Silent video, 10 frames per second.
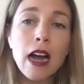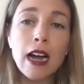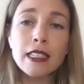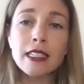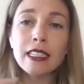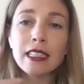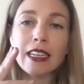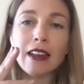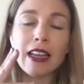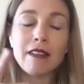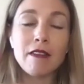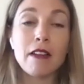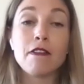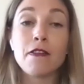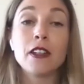I see like, and,
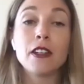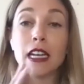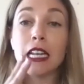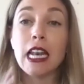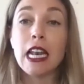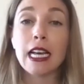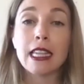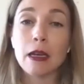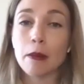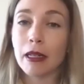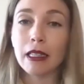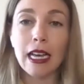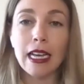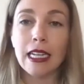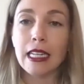and feel like nothing but
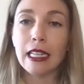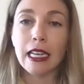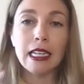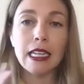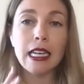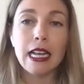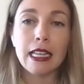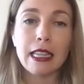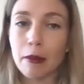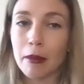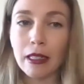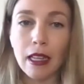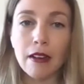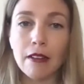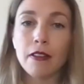light and like nothing but
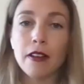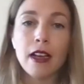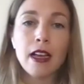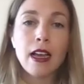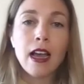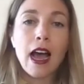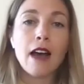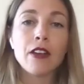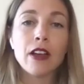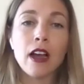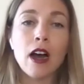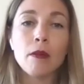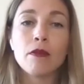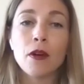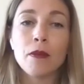love, having
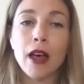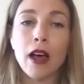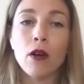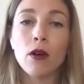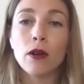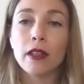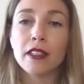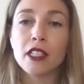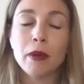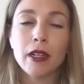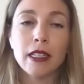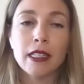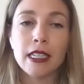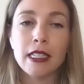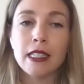come from that whole
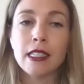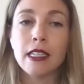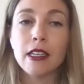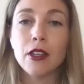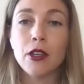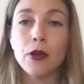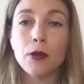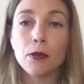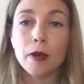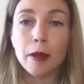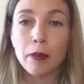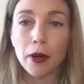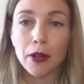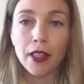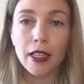experience and seeing you
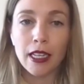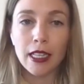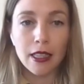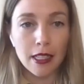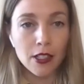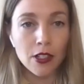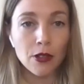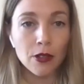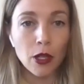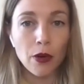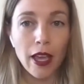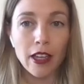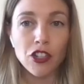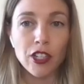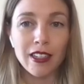rebirth it in this new
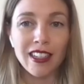location.